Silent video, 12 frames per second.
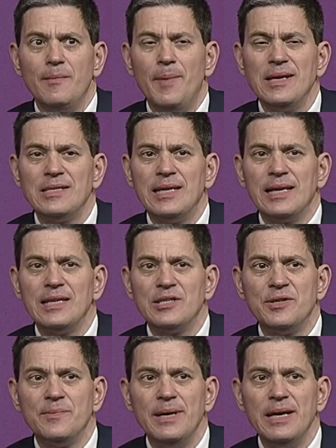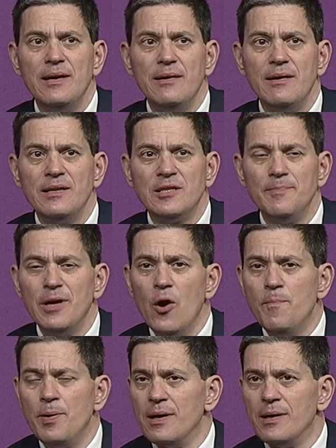the best thing is to be, is to be
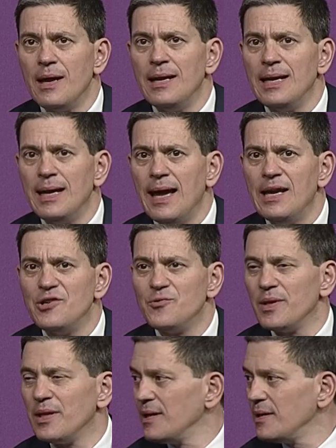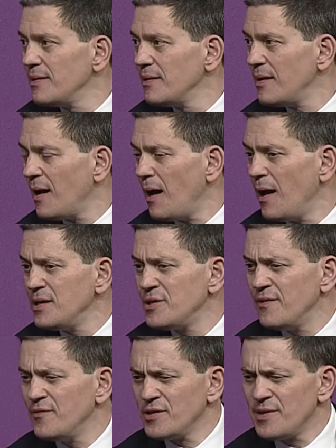open and engage with it. Uh, I
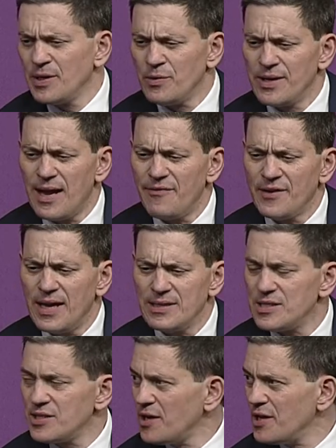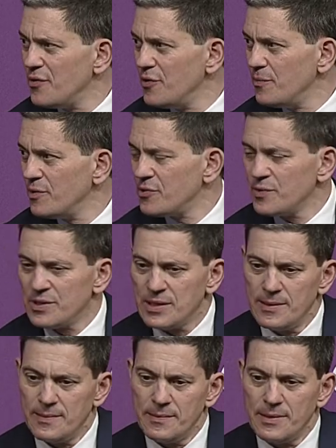served on something called the Afghan Study Group, which was
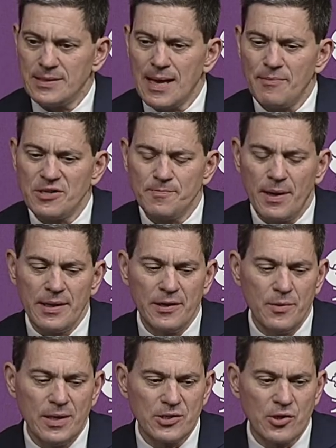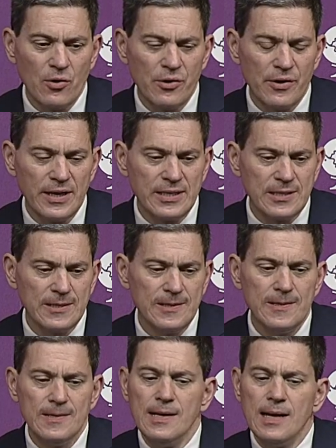hmm. uh, established by the US Congress
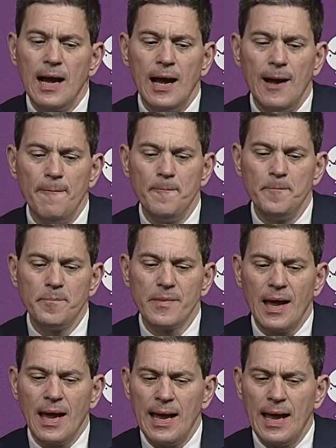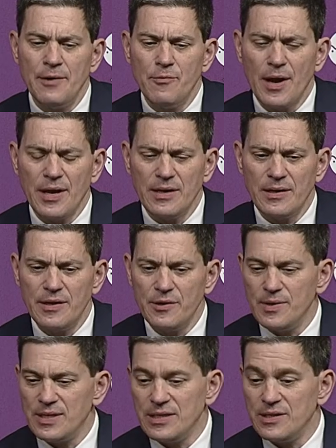um, uh, and run under the
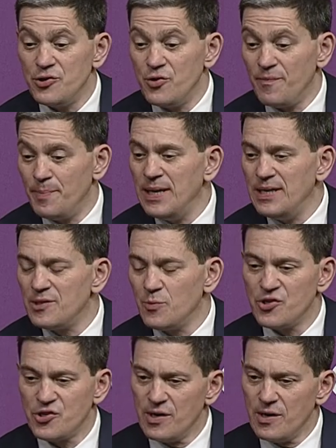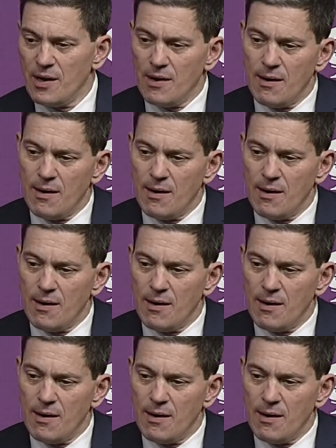US Institute of Peace, which